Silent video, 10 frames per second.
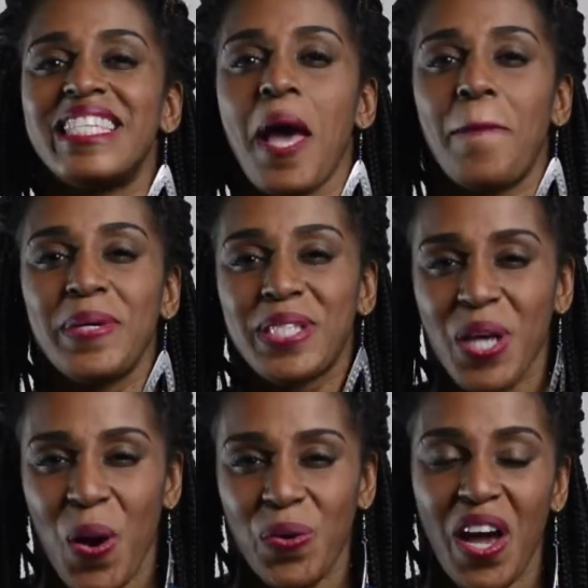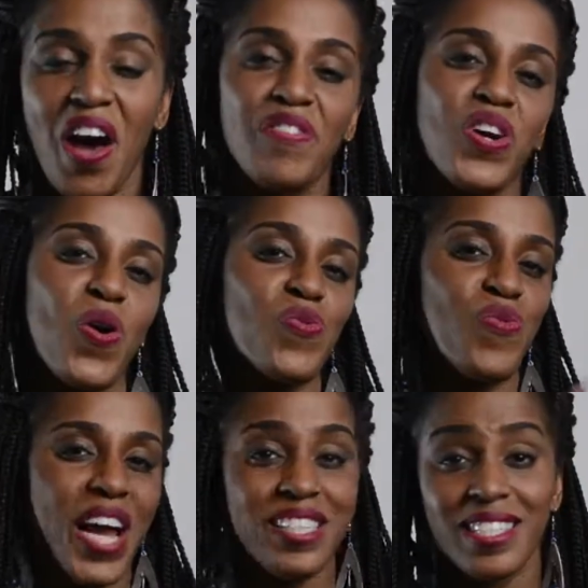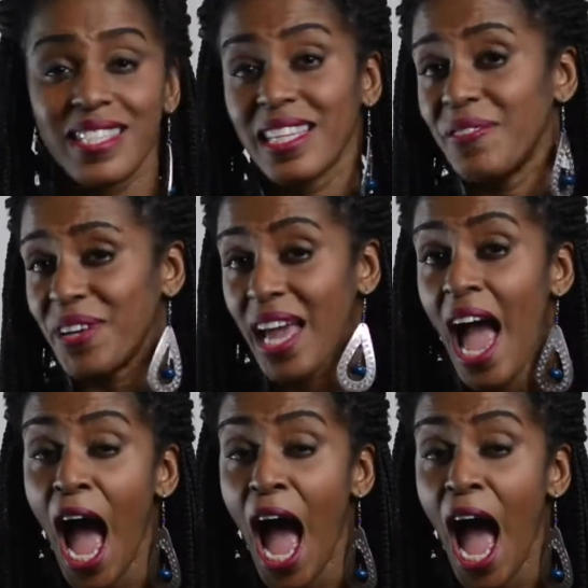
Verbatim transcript: episode of Courageous Living.